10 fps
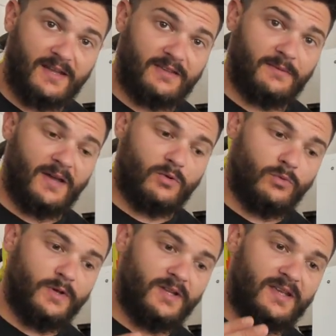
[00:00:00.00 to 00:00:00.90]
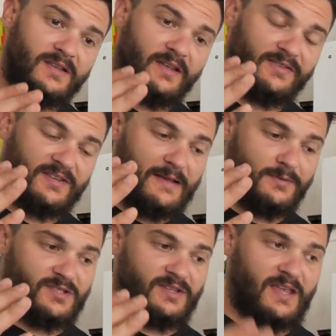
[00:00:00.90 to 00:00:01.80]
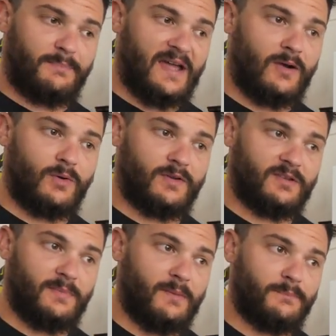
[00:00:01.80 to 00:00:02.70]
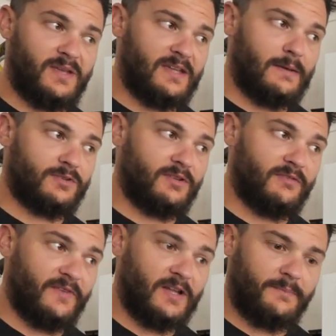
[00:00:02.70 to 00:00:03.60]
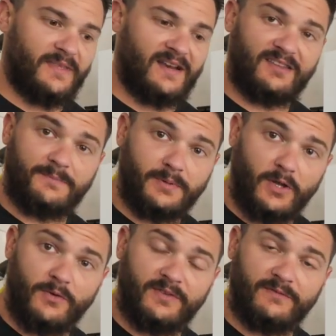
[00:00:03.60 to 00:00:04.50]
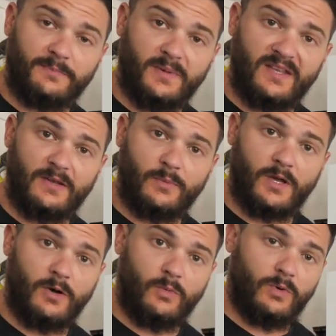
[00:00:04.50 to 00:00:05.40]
It's about really establishing that power. It's about being able to develop that explosive speed that we all